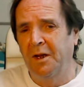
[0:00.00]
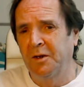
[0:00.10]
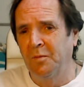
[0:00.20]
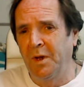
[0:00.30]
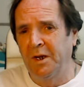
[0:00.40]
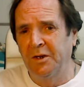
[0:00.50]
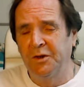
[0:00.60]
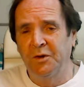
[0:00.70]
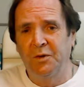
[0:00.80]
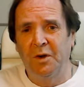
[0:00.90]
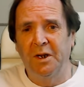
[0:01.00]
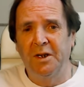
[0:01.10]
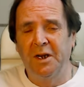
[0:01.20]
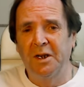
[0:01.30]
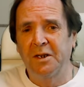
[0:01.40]
competitors, or it
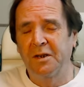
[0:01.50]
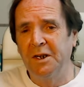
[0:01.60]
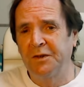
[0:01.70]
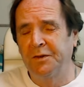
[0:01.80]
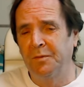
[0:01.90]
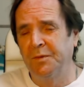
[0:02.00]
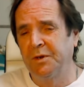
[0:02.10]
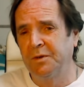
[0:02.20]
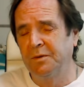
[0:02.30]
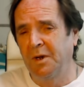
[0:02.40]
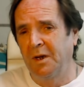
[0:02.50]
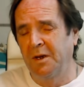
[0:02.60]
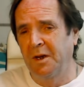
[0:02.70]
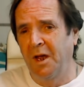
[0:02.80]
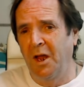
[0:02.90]
can increase them to
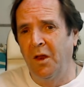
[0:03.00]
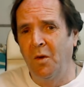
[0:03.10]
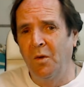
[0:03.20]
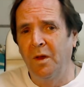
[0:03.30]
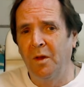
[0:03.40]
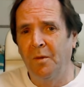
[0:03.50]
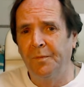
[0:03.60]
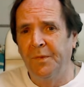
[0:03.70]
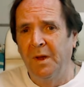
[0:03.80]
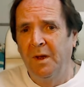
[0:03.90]
annoy them.